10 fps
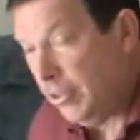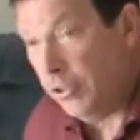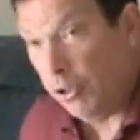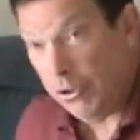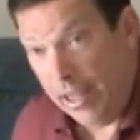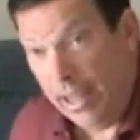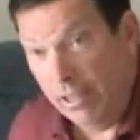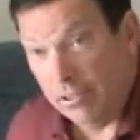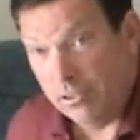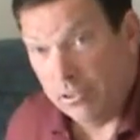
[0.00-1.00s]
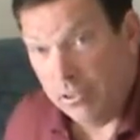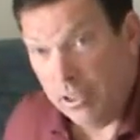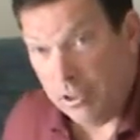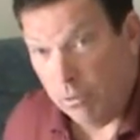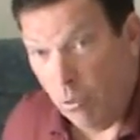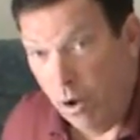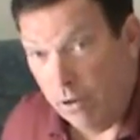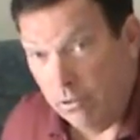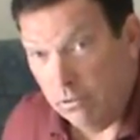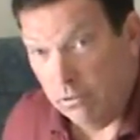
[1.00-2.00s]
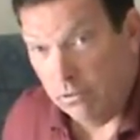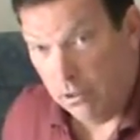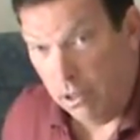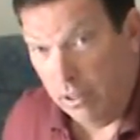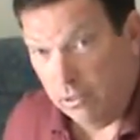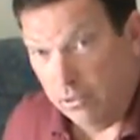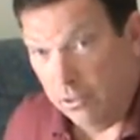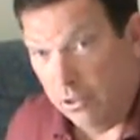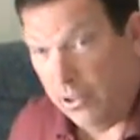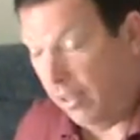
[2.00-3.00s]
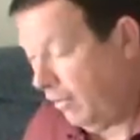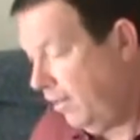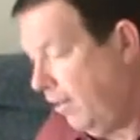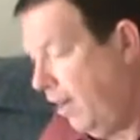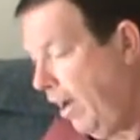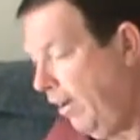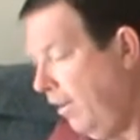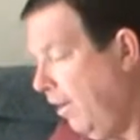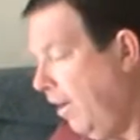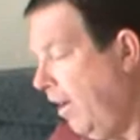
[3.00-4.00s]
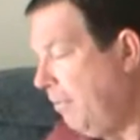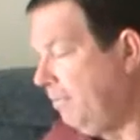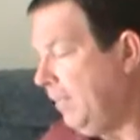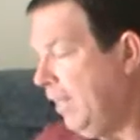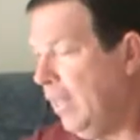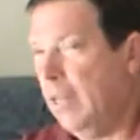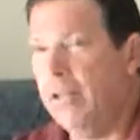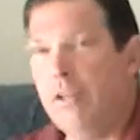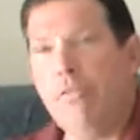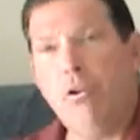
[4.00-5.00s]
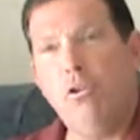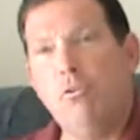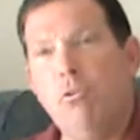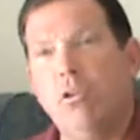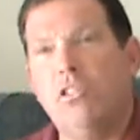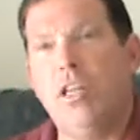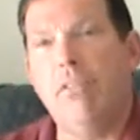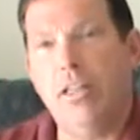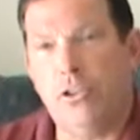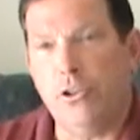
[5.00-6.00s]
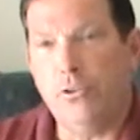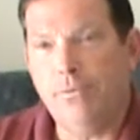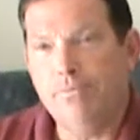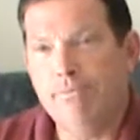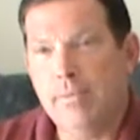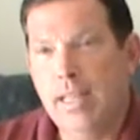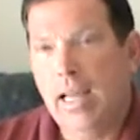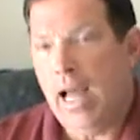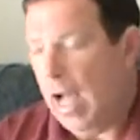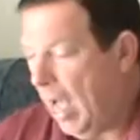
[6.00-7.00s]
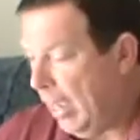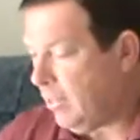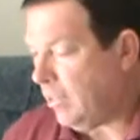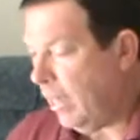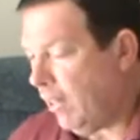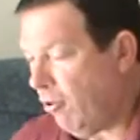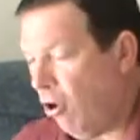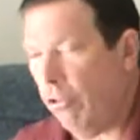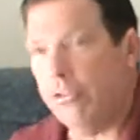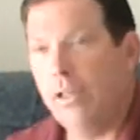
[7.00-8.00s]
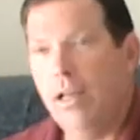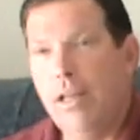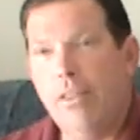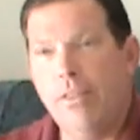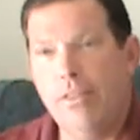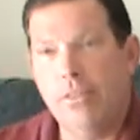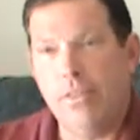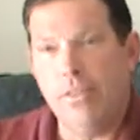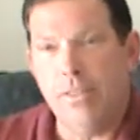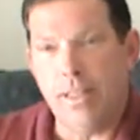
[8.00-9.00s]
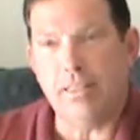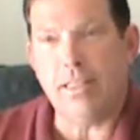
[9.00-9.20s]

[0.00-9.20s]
You okay? Need some water? You all right? Okay. All right. Have you heard of the rule of 72? Einstein called this